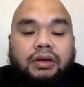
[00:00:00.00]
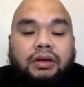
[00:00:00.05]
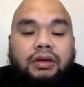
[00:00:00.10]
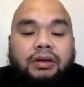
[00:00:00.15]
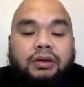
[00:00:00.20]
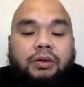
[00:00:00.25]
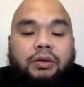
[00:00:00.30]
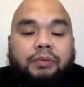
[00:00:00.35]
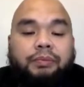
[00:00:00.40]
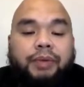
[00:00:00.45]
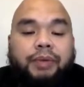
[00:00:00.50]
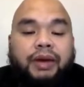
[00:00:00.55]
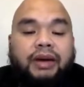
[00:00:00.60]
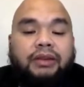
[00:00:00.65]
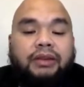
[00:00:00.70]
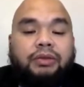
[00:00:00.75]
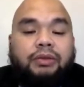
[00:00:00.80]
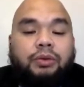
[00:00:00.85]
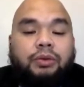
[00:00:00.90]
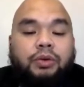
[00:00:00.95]

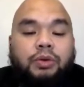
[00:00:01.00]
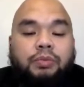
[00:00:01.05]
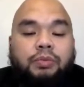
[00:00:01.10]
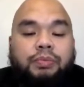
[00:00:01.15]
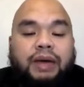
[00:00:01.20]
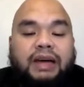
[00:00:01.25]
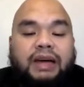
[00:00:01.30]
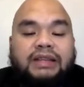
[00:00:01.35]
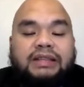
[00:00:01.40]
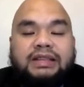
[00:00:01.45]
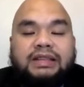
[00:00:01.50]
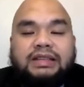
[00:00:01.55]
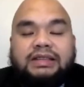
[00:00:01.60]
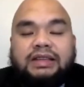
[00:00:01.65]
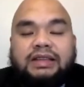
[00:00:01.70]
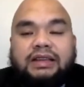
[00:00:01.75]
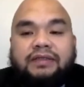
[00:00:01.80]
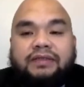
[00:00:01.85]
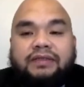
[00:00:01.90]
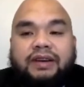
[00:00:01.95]
Compared to
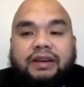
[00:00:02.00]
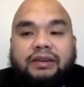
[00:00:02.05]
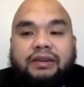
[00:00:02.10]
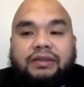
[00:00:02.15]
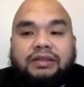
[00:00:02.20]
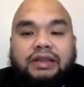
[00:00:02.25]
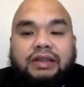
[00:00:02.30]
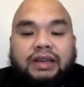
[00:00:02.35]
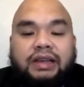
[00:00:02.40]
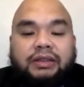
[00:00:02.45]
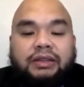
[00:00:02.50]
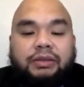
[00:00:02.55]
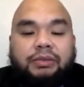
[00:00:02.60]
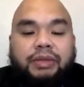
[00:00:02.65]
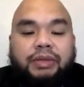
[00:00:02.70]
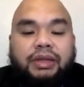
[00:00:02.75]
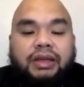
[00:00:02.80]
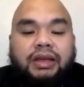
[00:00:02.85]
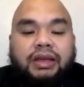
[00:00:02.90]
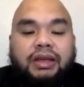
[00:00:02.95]
loop-assisted
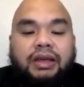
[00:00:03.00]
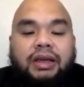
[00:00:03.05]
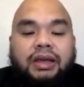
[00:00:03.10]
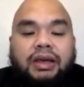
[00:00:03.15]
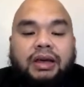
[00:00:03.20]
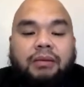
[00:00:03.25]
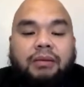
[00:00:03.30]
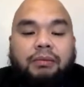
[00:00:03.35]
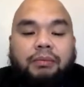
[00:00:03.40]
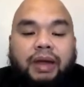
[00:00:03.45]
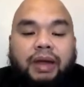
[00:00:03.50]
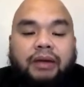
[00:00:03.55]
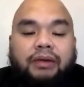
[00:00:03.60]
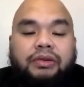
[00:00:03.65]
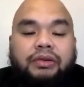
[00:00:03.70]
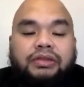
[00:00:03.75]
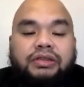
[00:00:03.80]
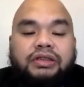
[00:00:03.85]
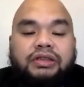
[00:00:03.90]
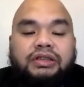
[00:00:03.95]
varicocelectomy,
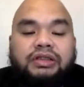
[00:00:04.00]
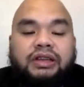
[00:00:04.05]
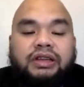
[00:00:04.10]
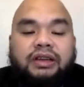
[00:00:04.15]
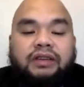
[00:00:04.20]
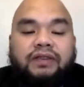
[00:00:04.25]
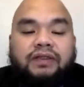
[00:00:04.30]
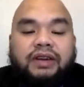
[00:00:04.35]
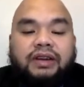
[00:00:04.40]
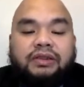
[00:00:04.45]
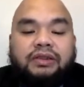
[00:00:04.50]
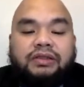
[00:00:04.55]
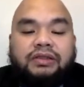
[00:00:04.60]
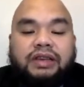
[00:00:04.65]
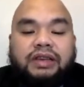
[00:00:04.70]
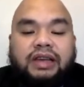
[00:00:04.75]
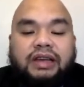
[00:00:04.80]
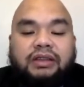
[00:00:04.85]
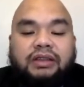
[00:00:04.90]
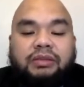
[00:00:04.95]
microsurgical
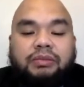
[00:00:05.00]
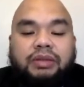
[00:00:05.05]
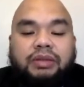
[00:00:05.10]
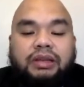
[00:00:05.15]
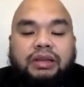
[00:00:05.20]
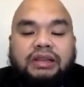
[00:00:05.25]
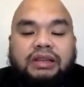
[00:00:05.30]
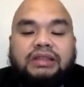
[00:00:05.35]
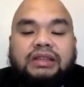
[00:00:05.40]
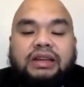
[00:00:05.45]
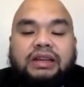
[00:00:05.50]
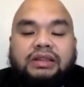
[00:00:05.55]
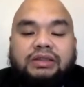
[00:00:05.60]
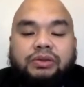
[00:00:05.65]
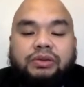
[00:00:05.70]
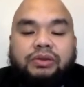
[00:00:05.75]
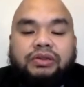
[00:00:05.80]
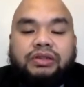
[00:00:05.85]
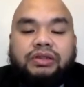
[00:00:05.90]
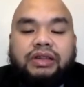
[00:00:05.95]
varicocelectomy is
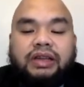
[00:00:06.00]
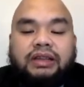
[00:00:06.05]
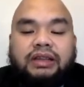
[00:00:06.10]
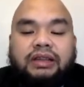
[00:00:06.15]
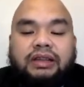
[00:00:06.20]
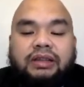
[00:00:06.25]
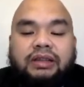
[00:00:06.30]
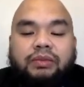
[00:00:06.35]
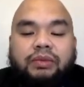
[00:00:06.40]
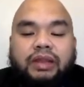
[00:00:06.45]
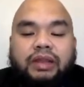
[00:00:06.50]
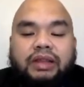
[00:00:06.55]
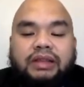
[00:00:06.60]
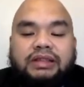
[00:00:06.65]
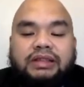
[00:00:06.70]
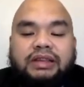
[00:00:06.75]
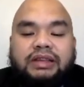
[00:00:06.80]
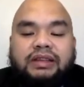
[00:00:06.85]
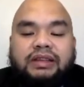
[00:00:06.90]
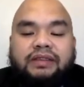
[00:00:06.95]
associated with a
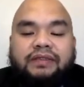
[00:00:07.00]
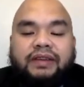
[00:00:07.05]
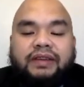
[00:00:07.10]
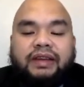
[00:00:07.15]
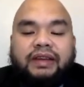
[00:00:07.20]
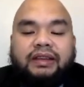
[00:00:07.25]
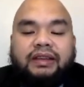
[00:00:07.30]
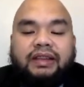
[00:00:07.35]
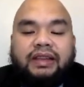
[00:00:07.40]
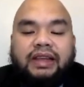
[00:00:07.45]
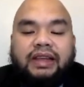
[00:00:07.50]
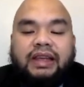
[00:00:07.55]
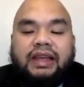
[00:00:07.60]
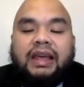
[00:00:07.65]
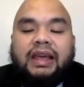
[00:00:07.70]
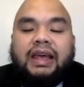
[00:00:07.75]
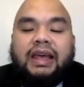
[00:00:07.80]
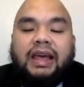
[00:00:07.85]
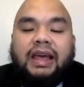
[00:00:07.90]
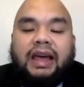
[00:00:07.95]
significantly
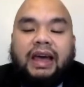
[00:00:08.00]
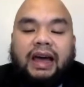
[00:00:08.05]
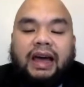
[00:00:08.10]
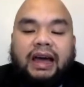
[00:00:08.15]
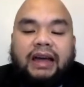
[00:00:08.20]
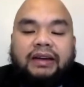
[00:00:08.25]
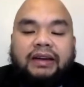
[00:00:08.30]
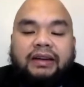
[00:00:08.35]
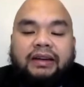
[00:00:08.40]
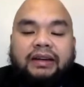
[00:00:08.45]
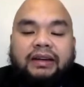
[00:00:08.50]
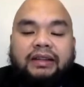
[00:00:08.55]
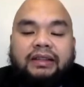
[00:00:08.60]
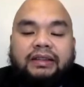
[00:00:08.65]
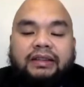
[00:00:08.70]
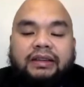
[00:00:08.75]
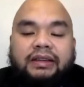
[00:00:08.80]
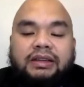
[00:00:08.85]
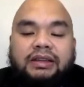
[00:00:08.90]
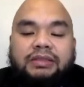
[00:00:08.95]
higher
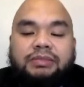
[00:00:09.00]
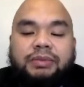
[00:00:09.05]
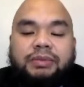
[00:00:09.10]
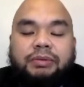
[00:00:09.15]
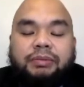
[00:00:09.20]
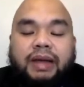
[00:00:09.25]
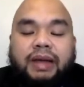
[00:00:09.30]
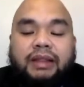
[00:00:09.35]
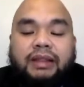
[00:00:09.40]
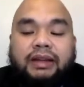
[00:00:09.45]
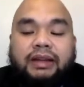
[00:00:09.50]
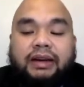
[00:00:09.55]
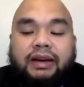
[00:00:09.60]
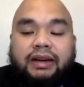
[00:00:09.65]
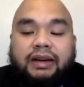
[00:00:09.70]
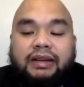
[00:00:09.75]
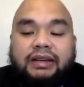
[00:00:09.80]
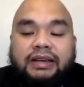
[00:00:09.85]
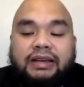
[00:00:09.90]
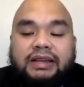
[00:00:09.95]
internal spermatic
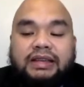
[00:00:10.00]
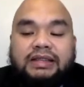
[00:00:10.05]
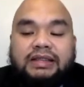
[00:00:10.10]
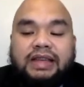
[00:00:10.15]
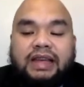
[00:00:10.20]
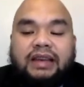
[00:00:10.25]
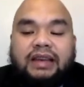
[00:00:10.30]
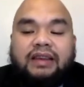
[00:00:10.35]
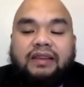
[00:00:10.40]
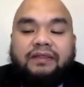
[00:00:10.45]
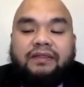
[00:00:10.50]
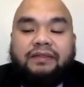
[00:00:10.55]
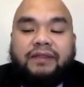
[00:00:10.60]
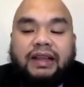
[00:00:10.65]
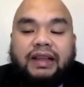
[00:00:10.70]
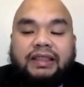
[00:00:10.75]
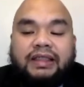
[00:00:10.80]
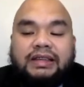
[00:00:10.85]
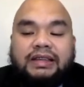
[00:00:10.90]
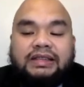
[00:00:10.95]
arteries and
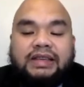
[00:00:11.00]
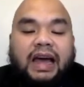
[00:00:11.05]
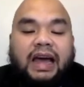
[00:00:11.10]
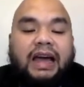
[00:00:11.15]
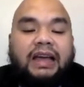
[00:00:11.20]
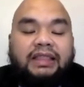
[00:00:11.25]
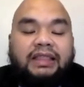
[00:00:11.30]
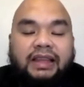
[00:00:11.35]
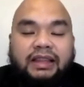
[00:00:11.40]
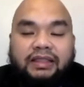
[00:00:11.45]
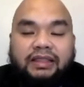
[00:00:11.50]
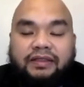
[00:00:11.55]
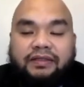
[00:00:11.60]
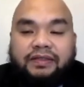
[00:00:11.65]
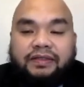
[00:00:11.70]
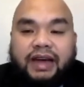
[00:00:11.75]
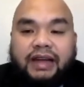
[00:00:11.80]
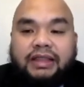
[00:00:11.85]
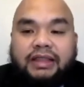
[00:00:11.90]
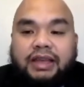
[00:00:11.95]
lymphatics
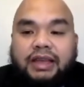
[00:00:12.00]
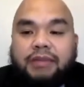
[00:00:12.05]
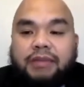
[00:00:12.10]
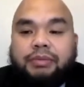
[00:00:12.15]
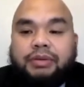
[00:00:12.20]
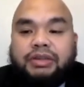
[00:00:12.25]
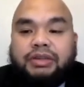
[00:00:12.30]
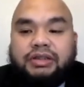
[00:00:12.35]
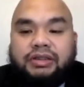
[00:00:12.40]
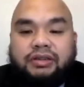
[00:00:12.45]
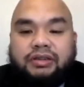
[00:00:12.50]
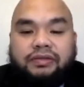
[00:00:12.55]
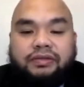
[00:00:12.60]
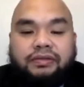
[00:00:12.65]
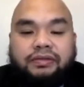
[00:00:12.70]
identified and preserved,